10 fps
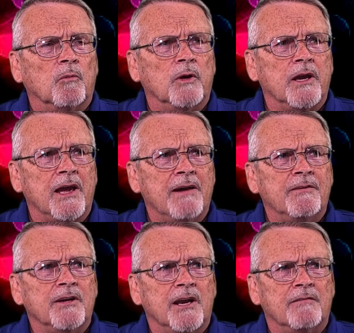We
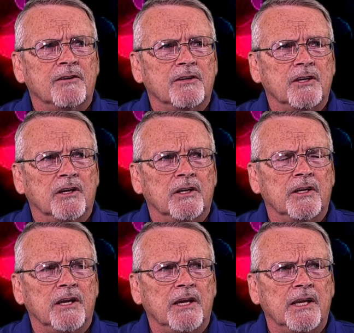haven't ever
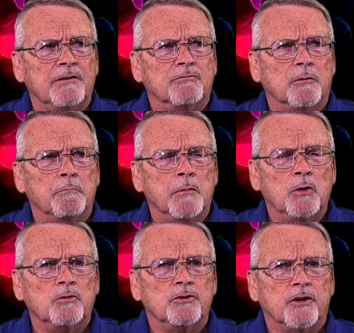done any
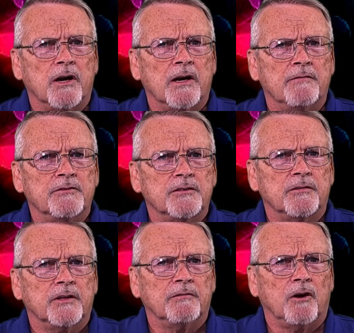remote
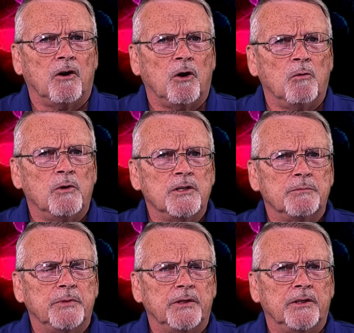drives. They've
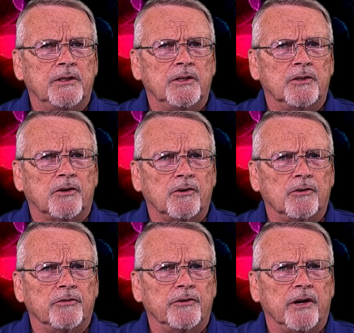always been
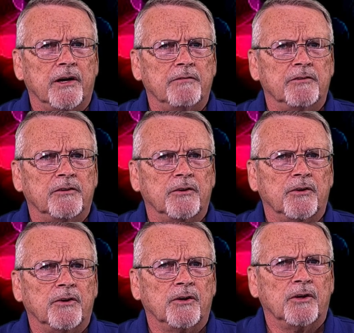internal drives.
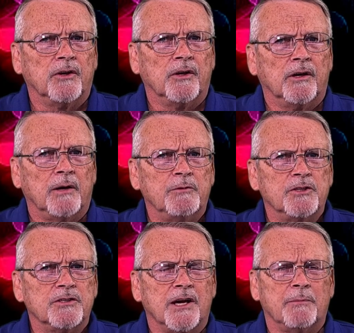I'm
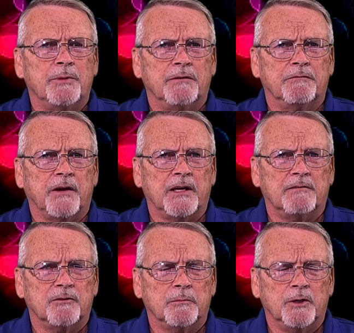just not a big
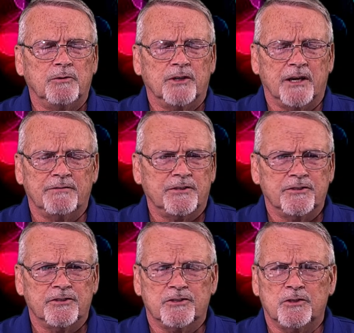fan of remote drives.
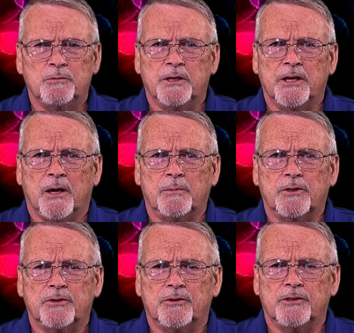There are just too many
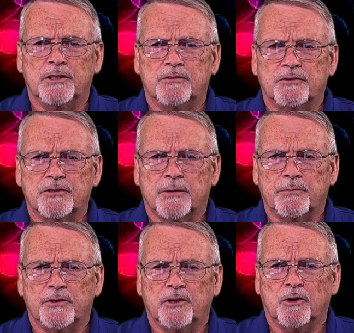opportunities for
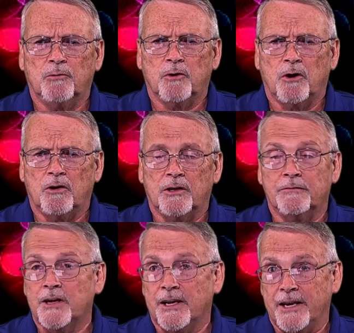something to go wrong,
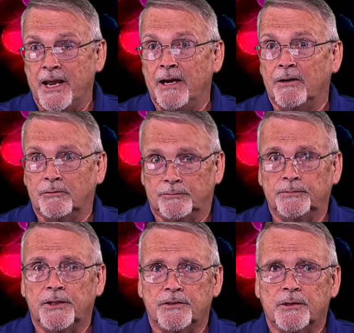if not now,
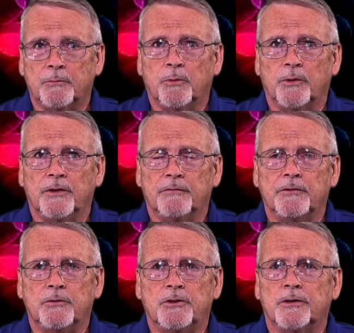at some point in the
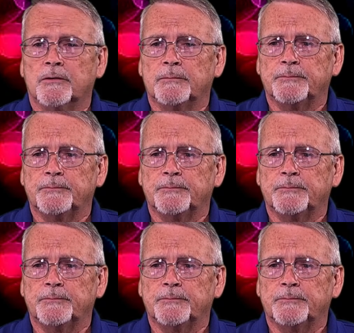future.